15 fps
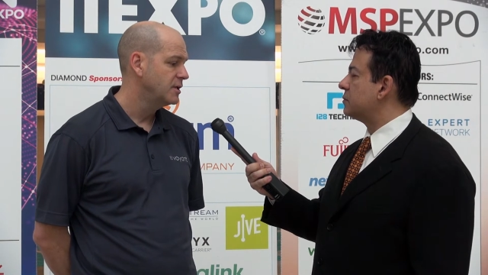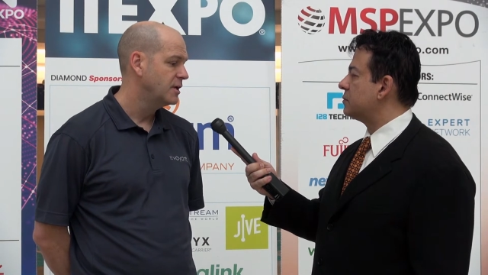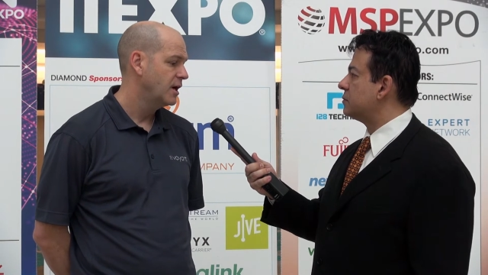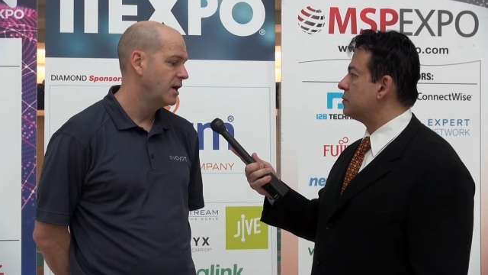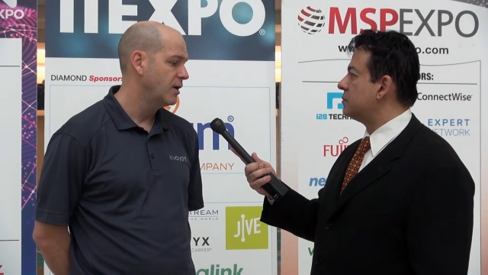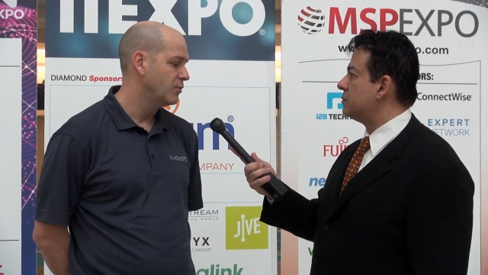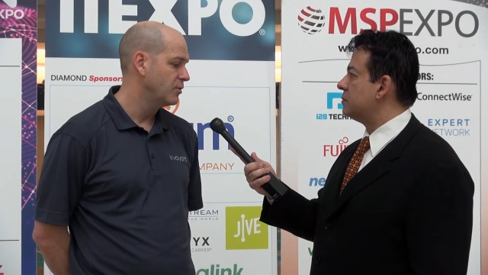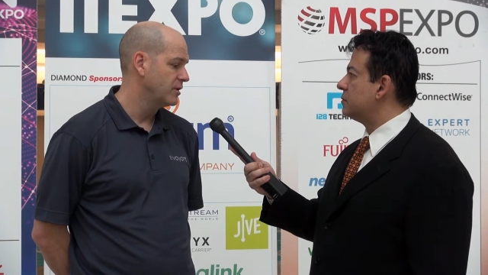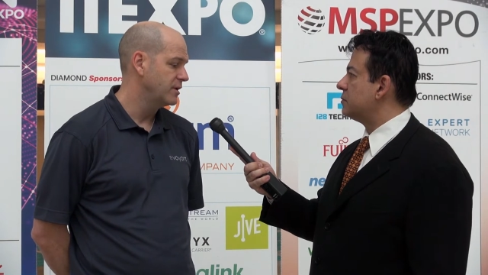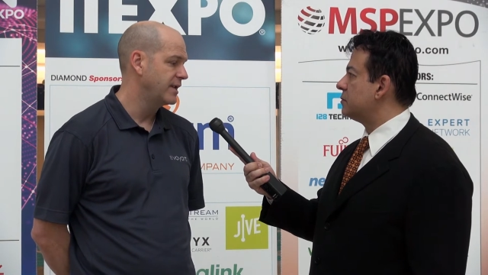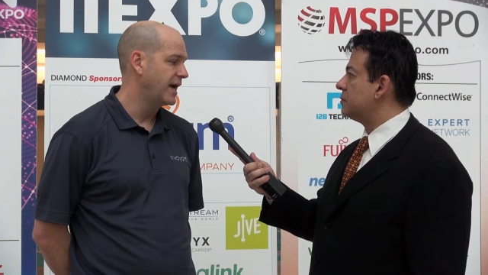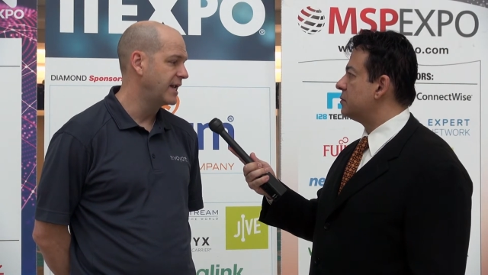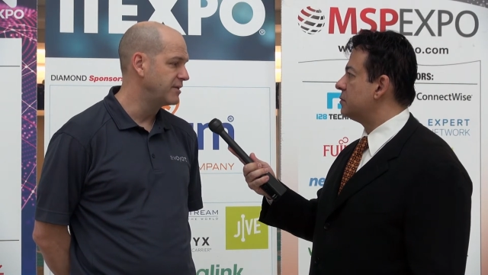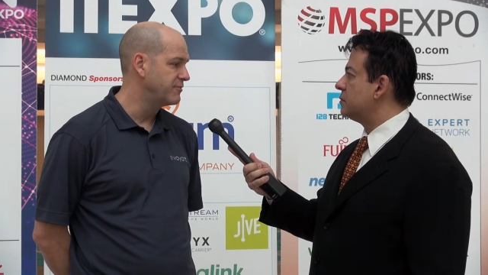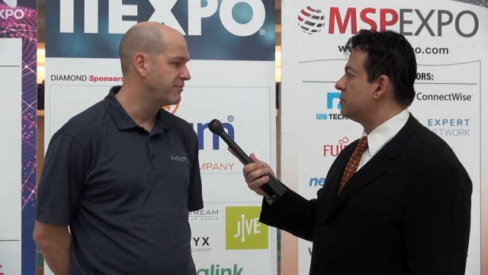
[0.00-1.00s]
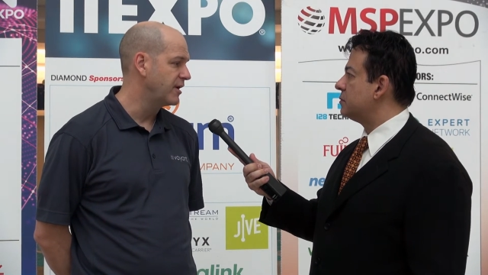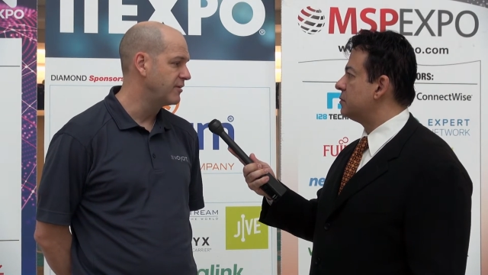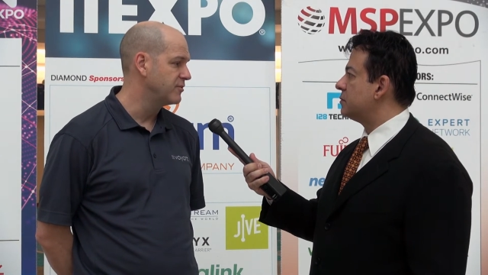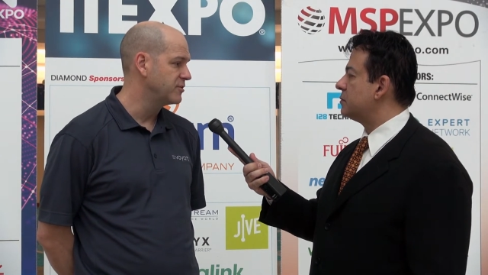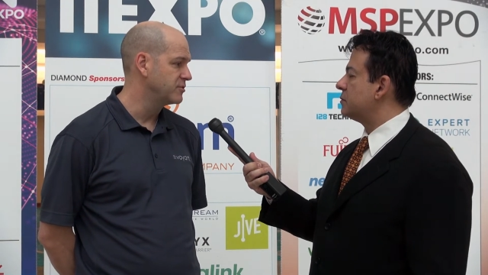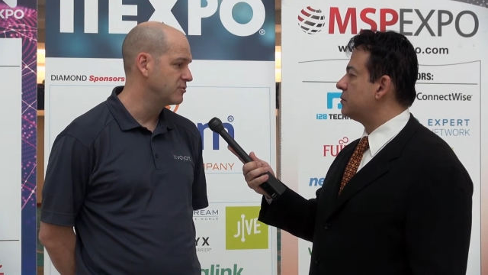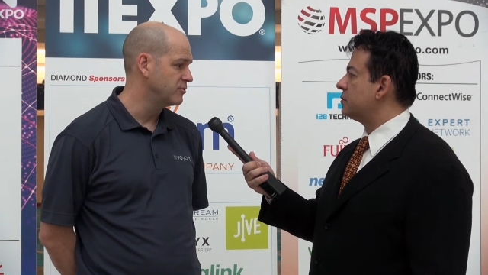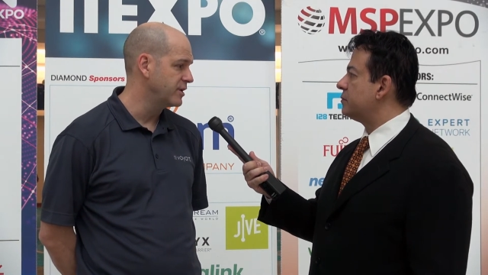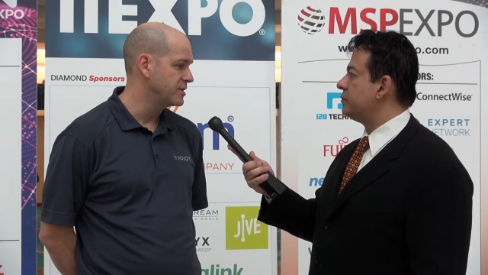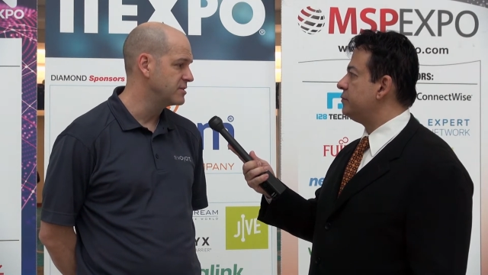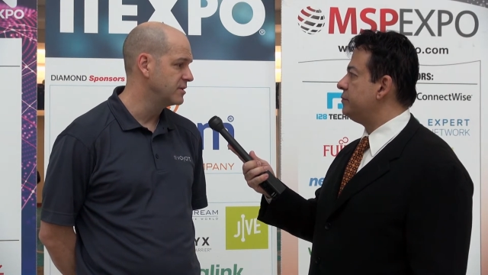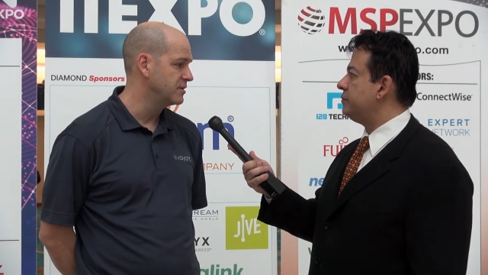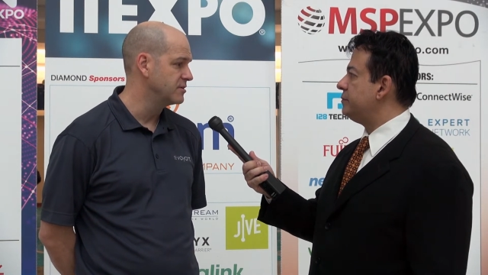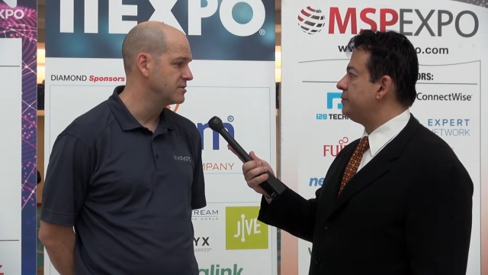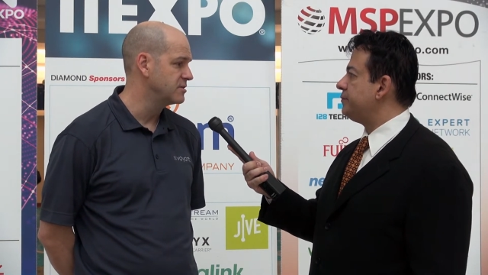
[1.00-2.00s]
Speaker 1: Uh, we're in 9,500 rate
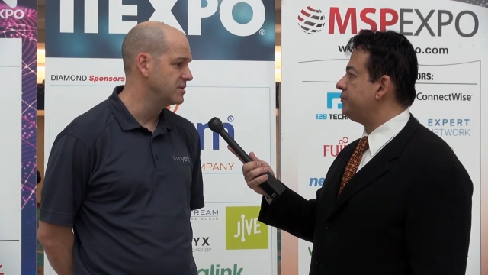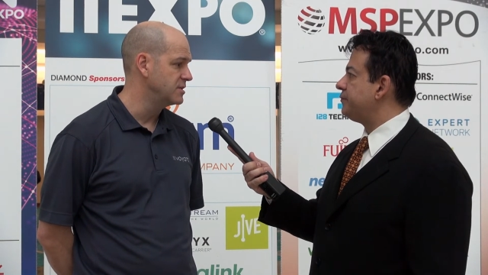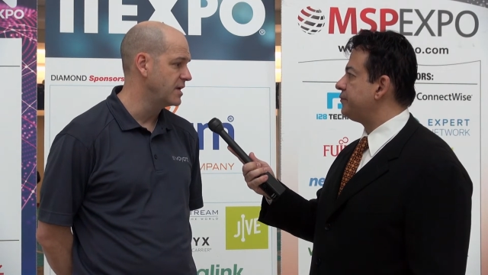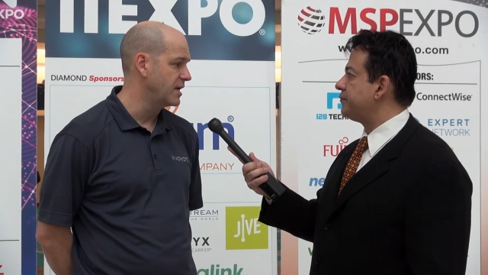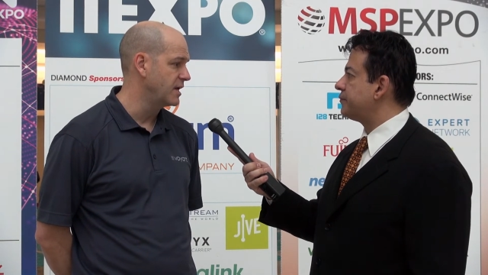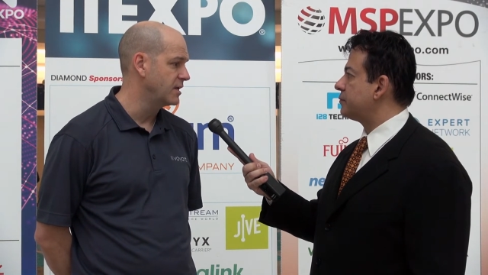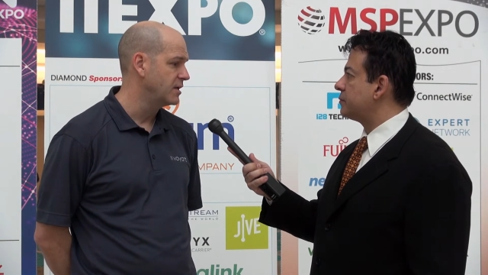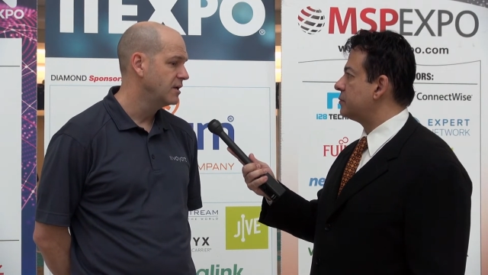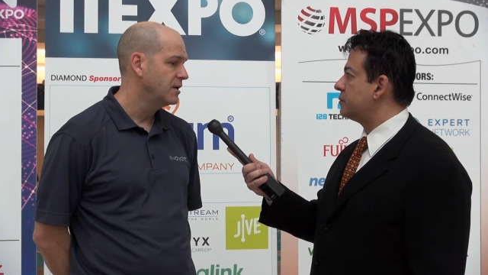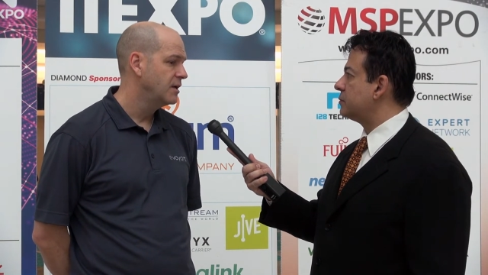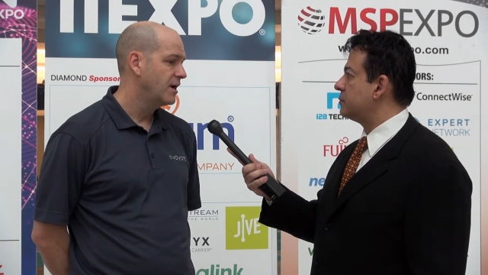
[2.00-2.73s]
centers today,